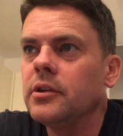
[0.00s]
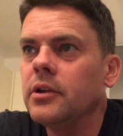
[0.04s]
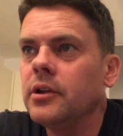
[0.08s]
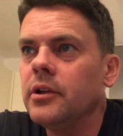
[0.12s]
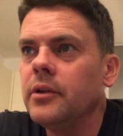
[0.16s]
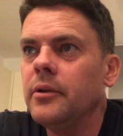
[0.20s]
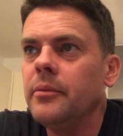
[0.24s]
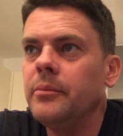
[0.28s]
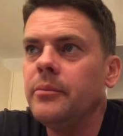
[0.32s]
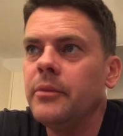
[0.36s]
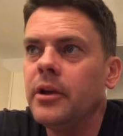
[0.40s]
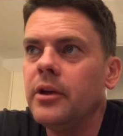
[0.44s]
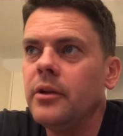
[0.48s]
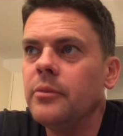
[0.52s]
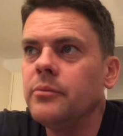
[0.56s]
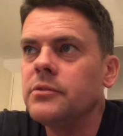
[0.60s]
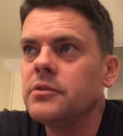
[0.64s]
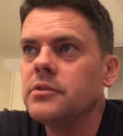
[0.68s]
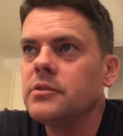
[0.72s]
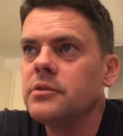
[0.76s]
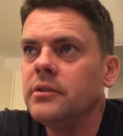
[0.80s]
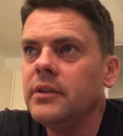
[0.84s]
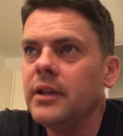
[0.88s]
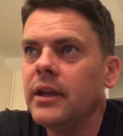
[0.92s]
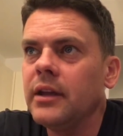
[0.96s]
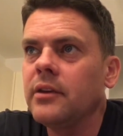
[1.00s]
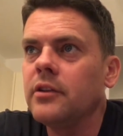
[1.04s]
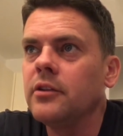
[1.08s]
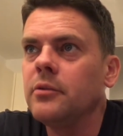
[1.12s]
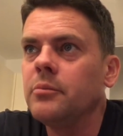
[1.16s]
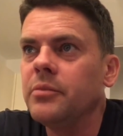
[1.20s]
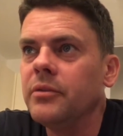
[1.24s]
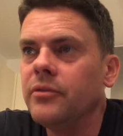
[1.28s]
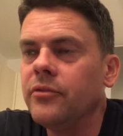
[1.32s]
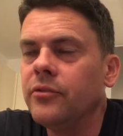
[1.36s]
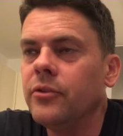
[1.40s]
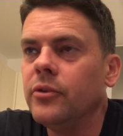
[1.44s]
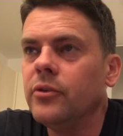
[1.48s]

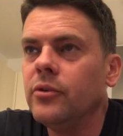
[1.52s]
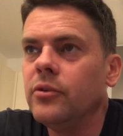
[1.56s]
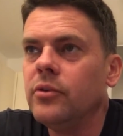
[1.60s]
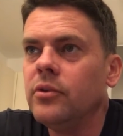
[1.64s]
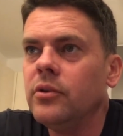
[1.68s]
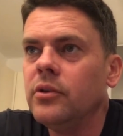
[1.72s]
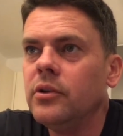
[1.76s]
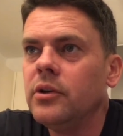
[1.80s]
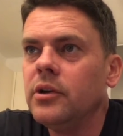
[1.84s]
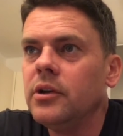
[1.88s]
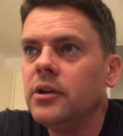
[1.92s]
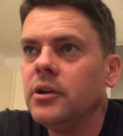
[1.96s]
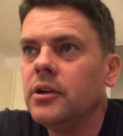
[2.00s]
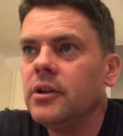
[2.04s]
knackered before.